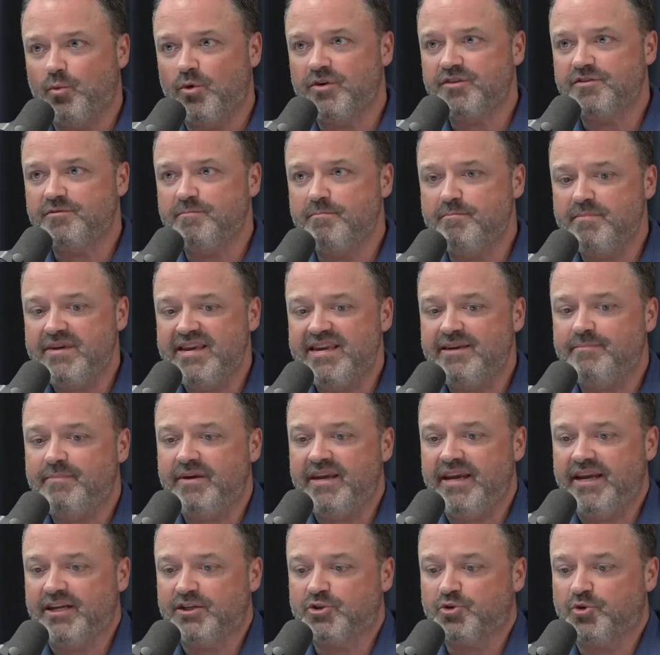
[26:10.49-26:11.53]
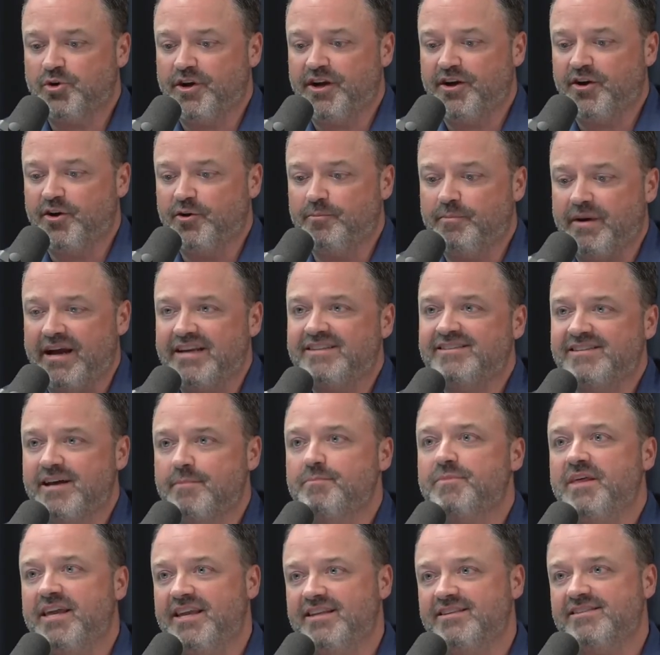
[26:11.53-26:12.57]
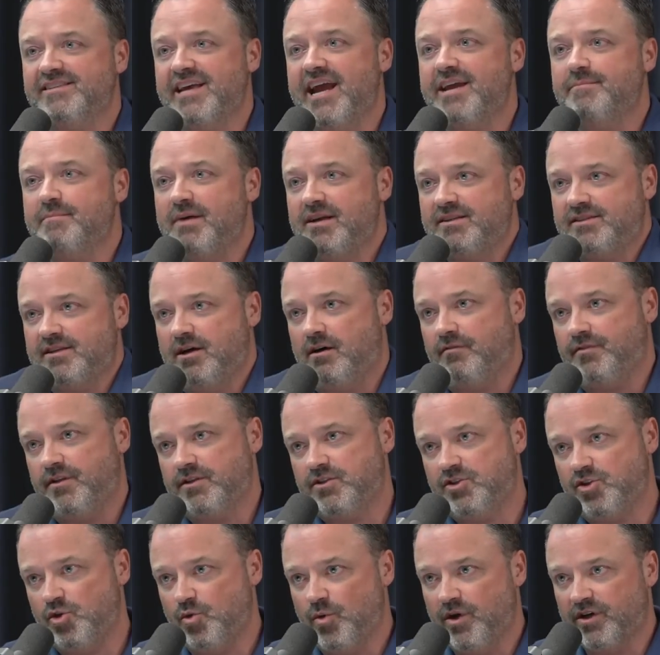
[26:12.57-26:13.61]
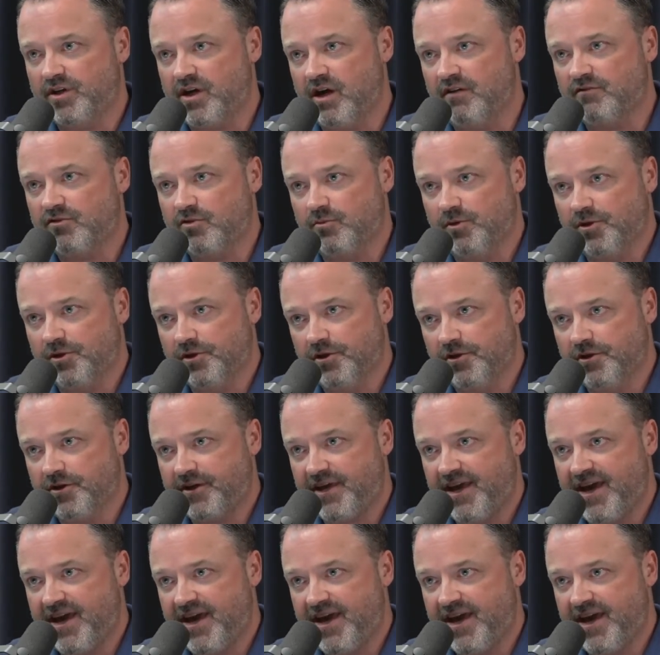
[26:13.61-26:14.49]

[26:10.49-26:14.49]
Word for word: was me being triggered by something inside myself that's too uncomfortable to look